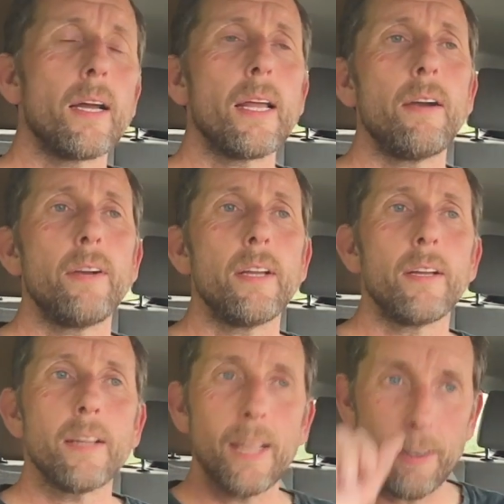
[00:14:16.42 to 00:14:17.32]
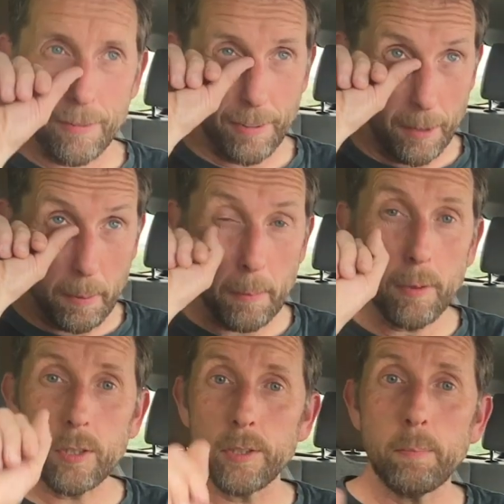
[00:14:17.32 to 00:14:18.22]
carry 5
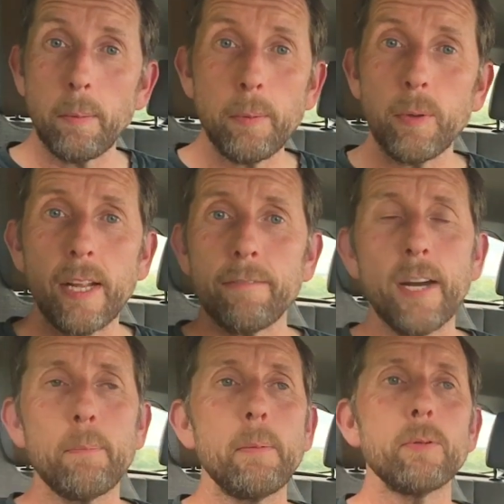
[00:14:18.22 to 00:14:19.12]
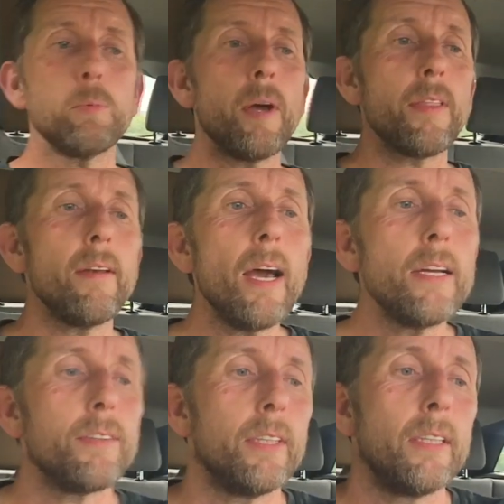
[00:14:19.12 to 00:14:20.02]
people, because you probably wouldn't get 5 people's worth of
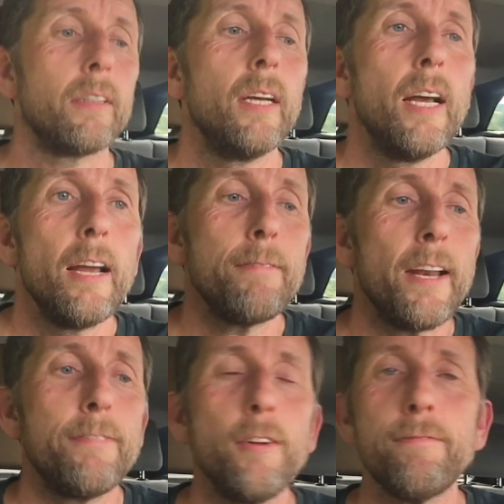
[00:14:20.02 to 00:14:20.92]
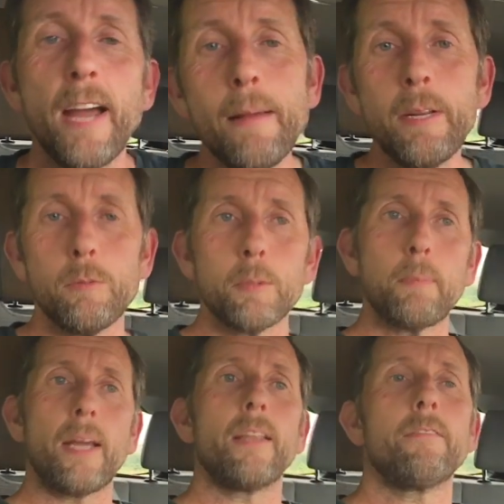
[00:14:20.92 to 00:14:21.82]
luggage in it. In fact, if your family was
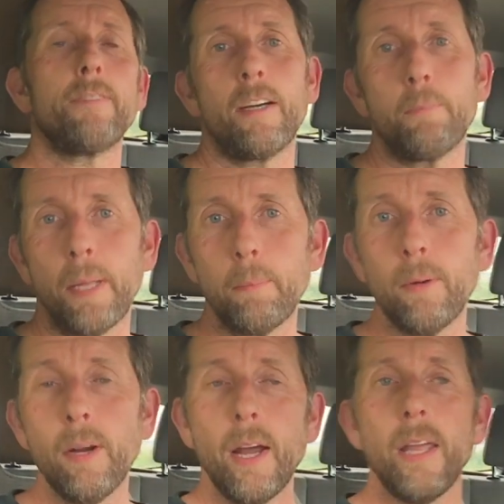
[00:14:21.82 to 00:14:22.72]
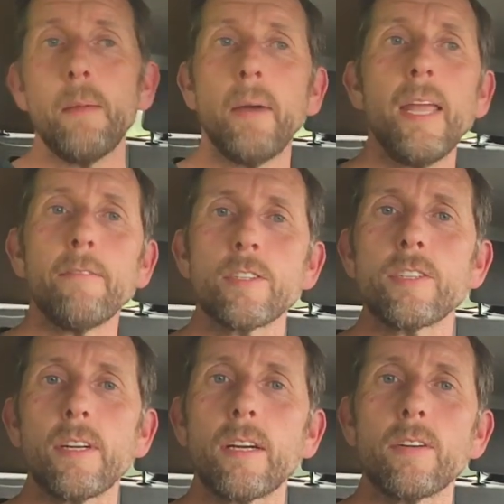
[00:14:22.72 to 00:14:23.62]
bigger than 5 people, you may even
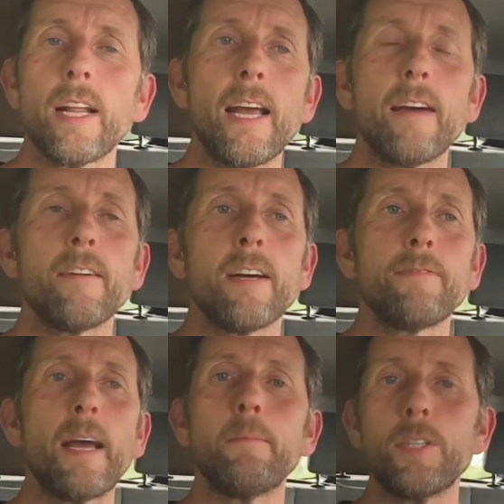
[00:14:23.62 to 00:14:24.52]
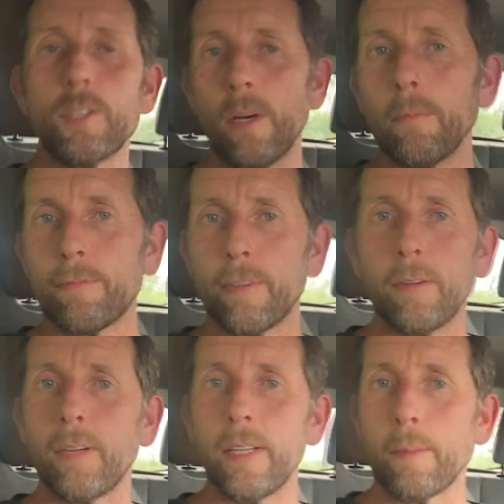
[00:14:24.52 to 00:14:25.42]
struggle to get a family shop
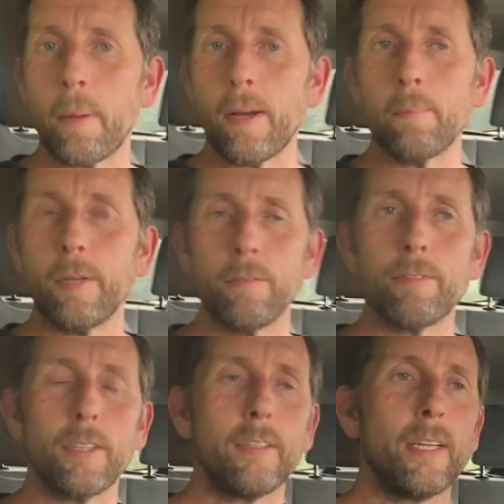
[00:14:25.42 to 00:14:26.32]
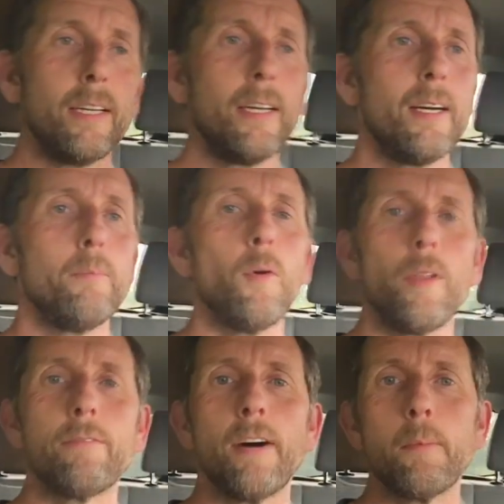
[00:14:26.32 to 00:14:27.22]
in the boot for
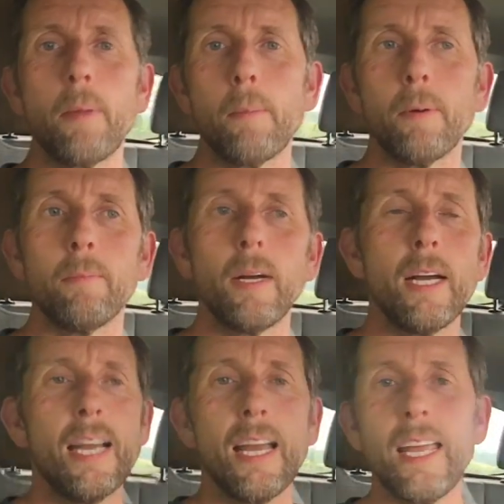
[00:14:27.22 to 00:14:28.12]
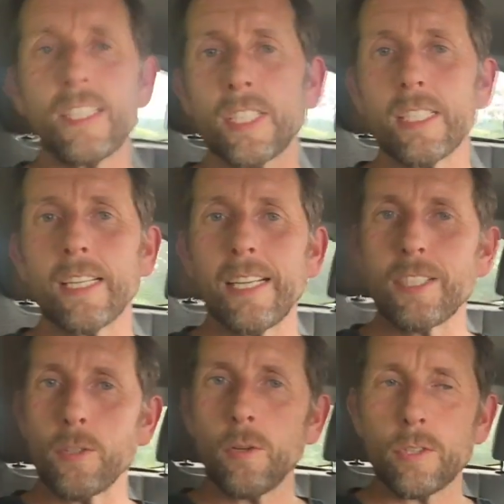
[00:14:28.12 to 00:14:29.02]
more than 5 people. It's
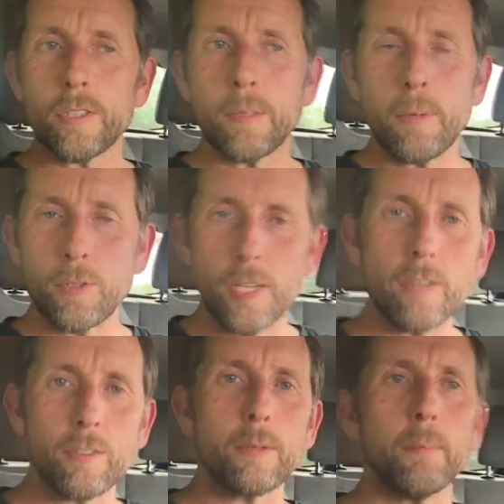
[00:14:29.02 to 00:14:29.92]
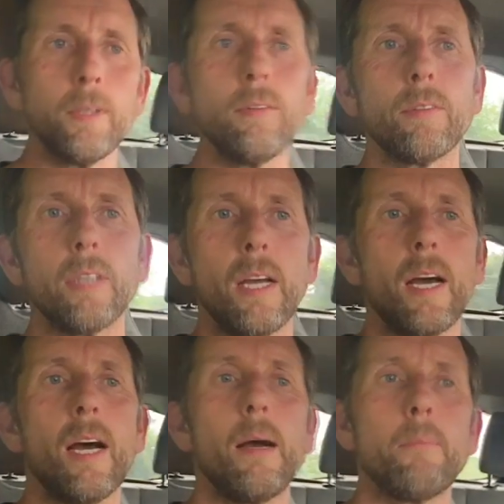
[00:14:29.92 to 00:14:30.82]
not the most generous of boots.
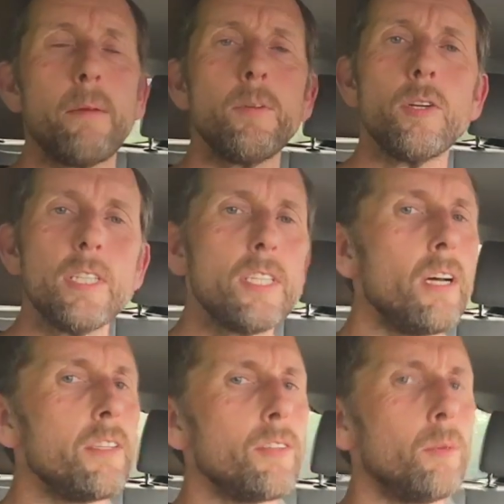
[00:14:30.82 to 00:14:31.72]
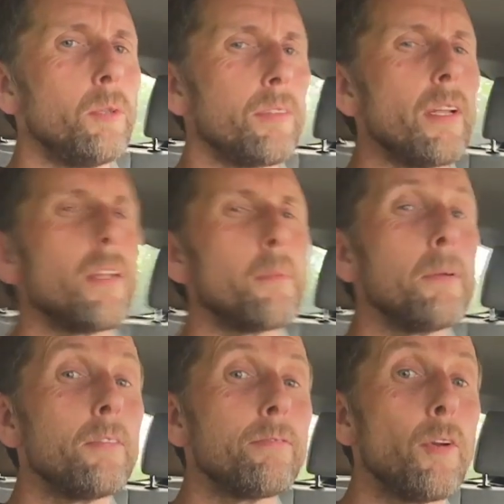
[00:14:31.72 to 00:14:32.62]
I'm not entirely sure what's under the
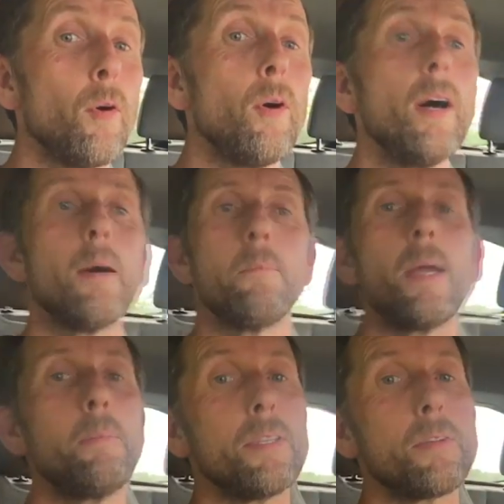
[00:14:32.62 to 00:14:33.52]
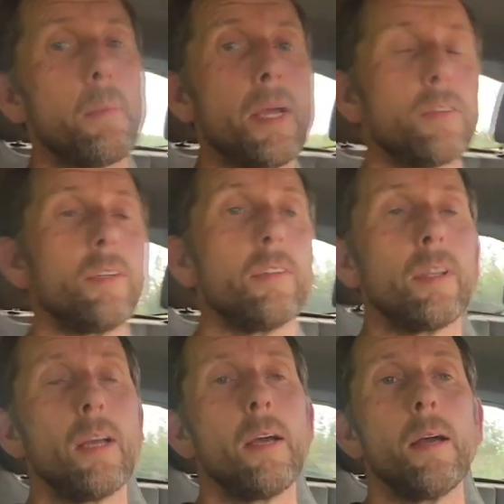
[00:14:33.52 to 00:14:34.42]
boot floor. Maybe it's the batteries.
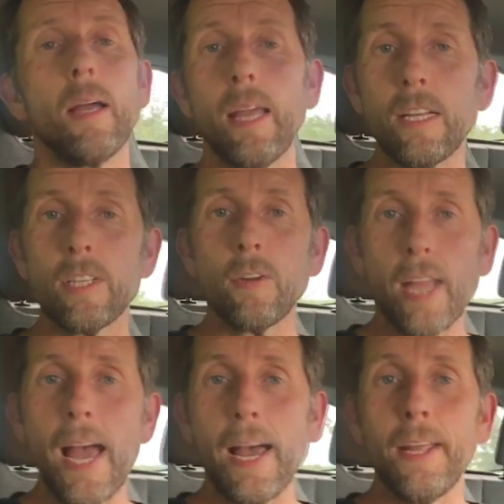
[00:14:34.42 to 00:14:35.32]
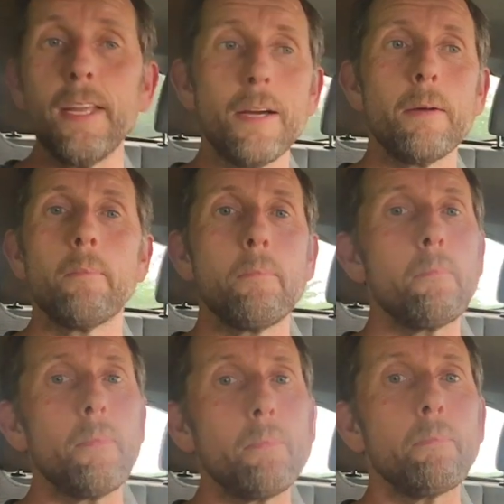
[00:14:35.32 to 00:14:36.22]
It's okay
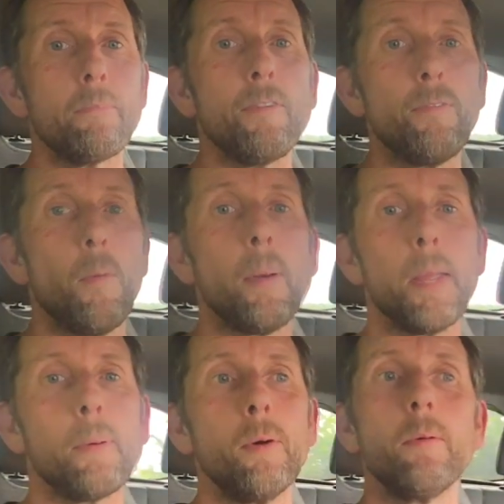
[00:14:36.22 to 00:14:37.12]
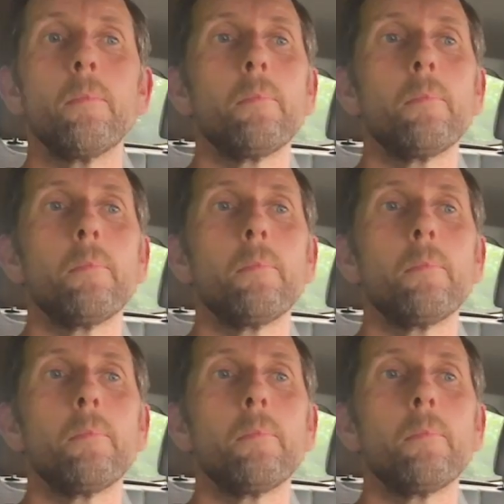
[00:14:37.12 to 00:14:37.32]
for 4 people,